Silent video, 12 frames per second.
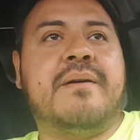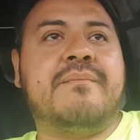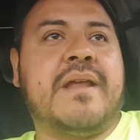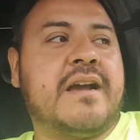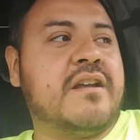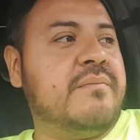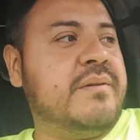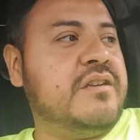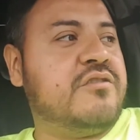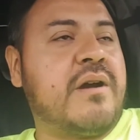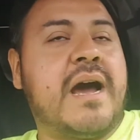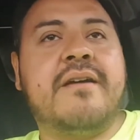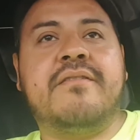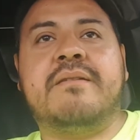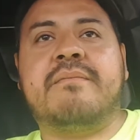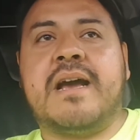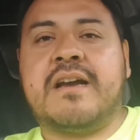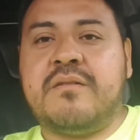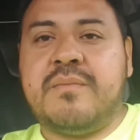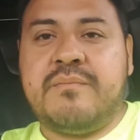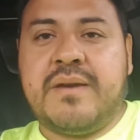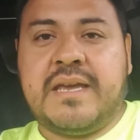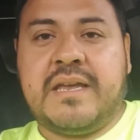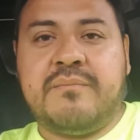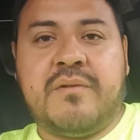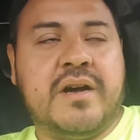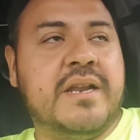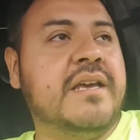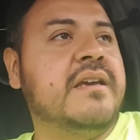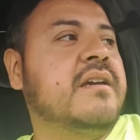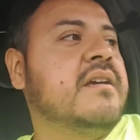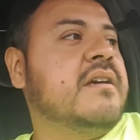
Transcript: I'm not gonna be driving. I'm not gonna be making money.